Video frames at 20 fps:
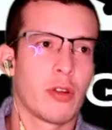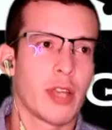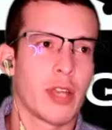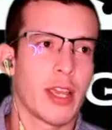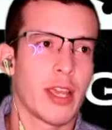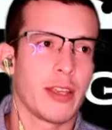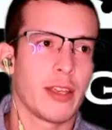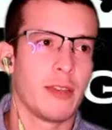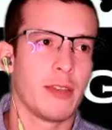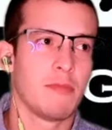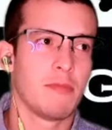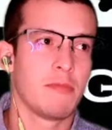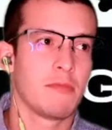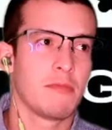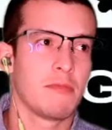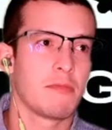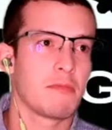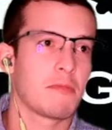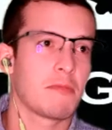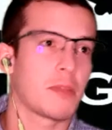at him.
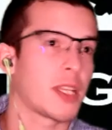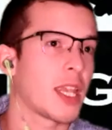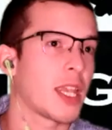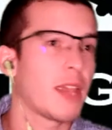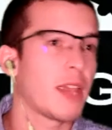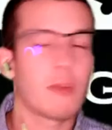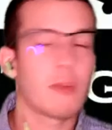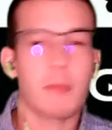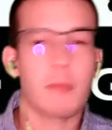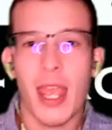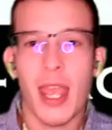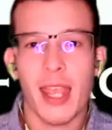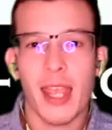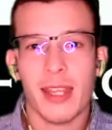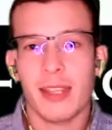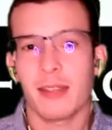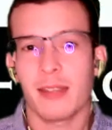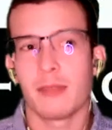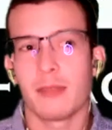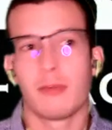Gave it
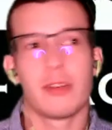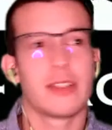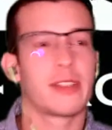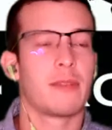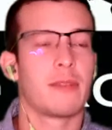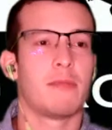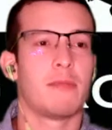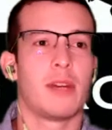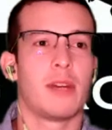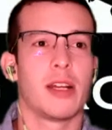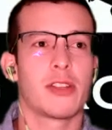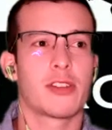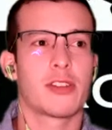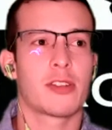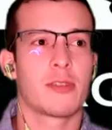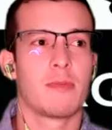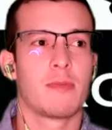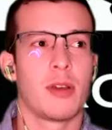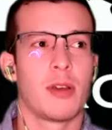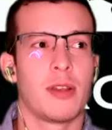back. Wasn't much.
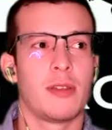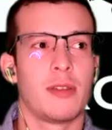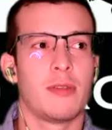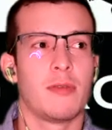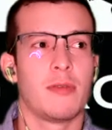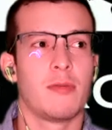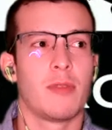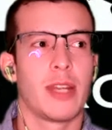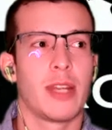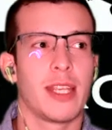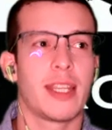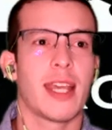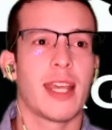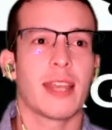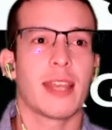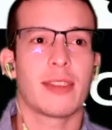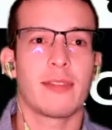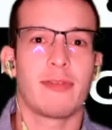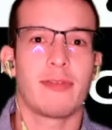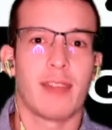But when he got
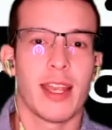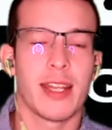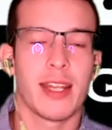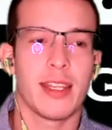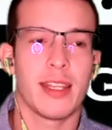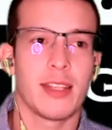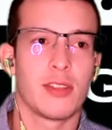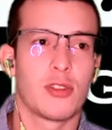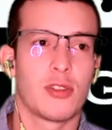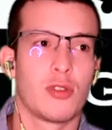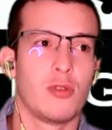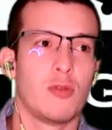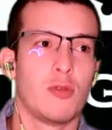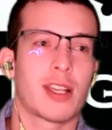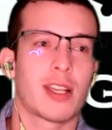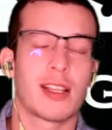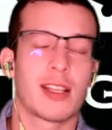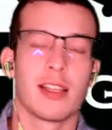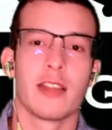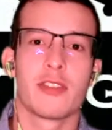the fight into a
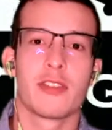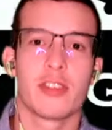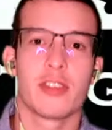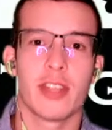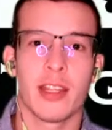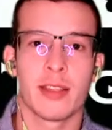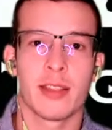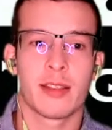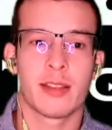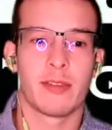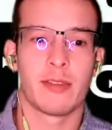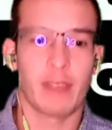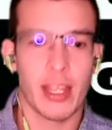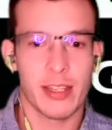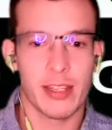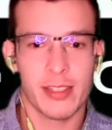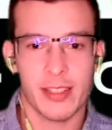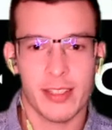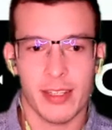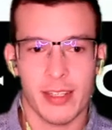clinch against the
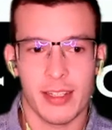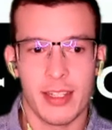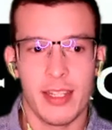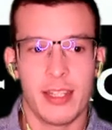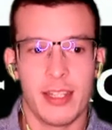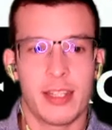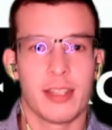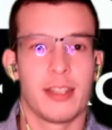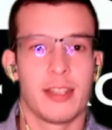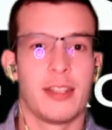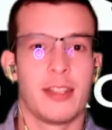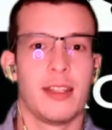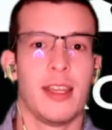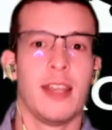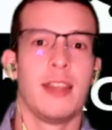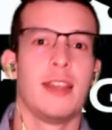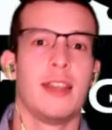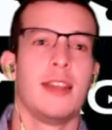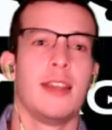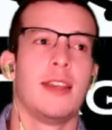fence and he could
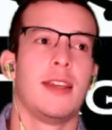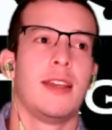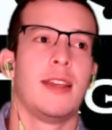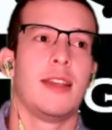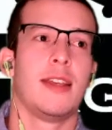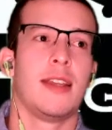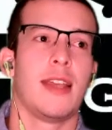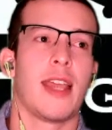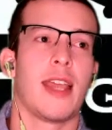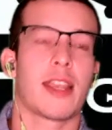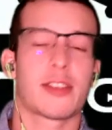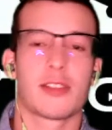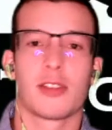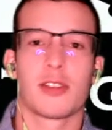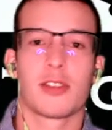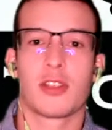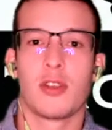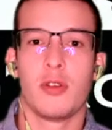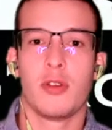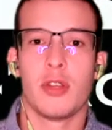
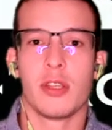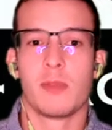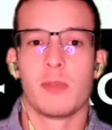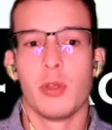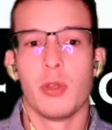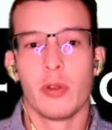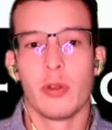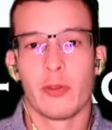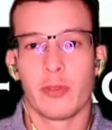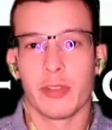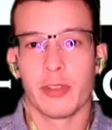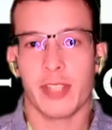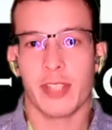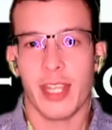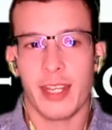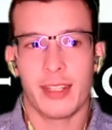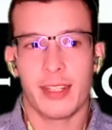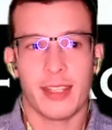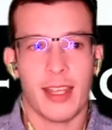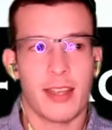execute his beautiful
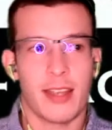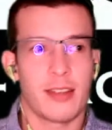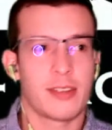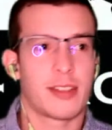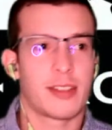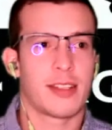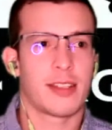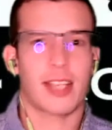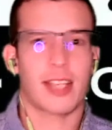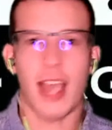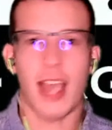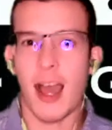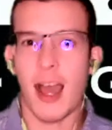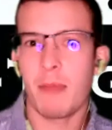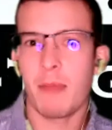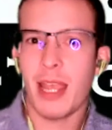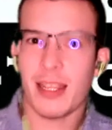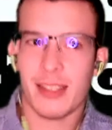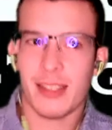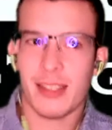takedowns, his
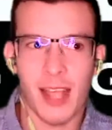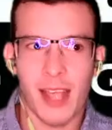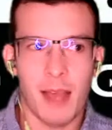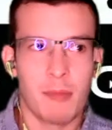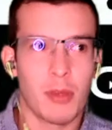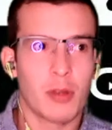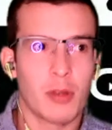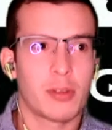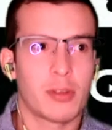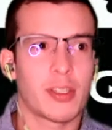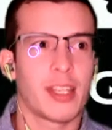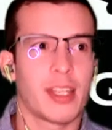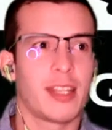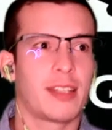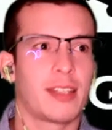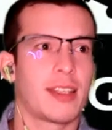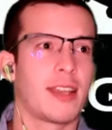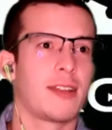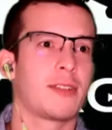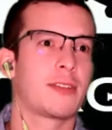combat sambo
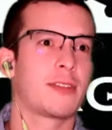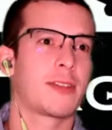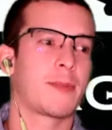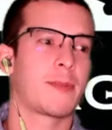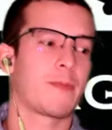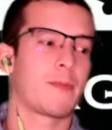takedowns,